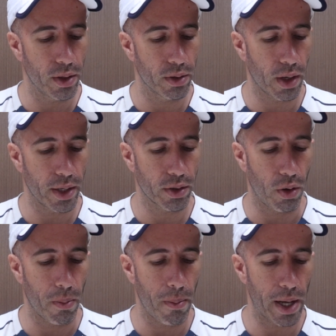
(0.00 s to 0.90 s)
the
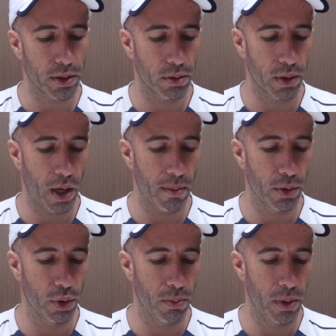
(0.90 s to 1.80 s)
classical method came
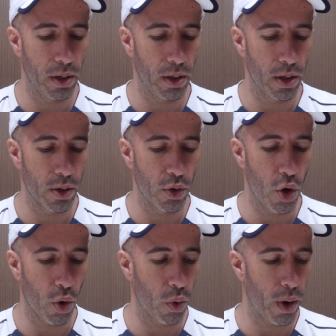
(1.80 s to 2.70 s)
to be
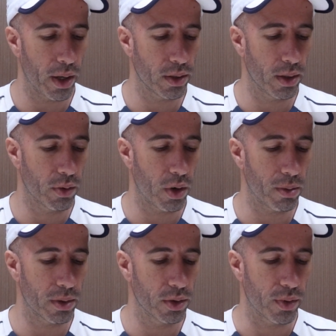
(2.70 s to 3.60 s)
known as the
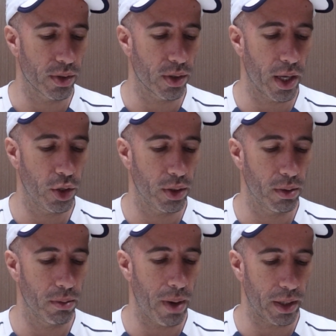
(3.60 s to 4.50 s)
grammar
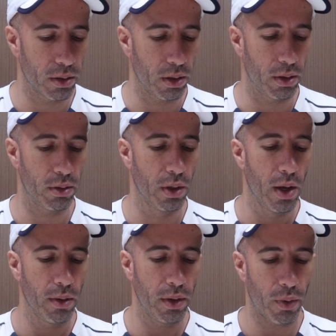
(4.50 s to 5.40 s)
translation method.
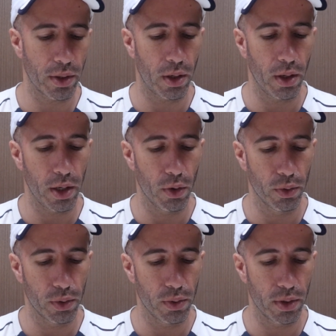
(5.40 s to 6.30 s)
There was a
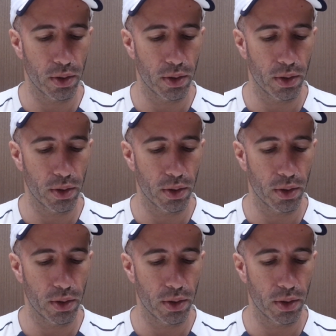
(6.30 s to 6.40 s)
little to